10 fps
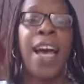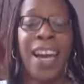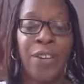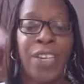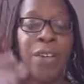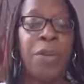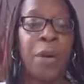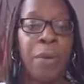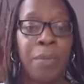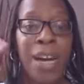and you keep
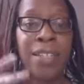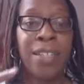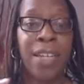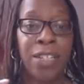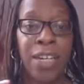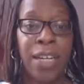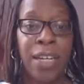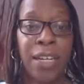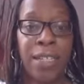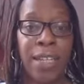going back to that
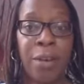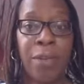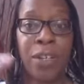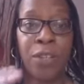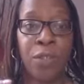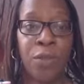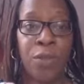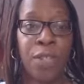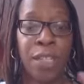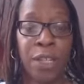checklist and make
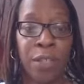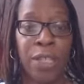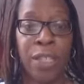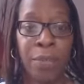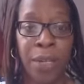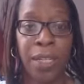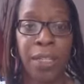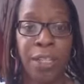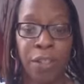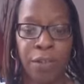sure that those things are being
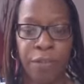ticked off.